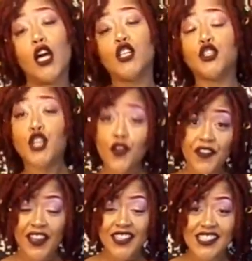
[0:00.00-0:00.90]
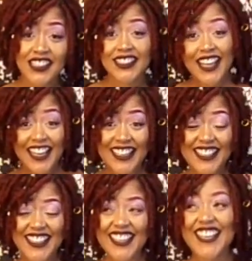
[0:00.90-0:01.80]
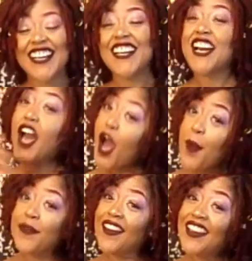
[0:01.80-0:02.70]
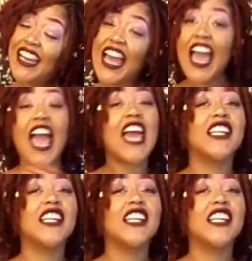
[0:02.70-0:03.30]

Don't forget to like, comment, and